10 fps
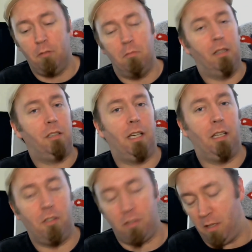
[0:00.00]

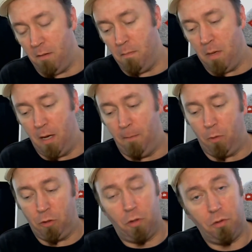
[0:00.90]
melting some
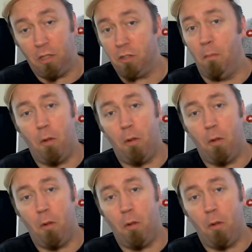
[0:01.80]
or toasting some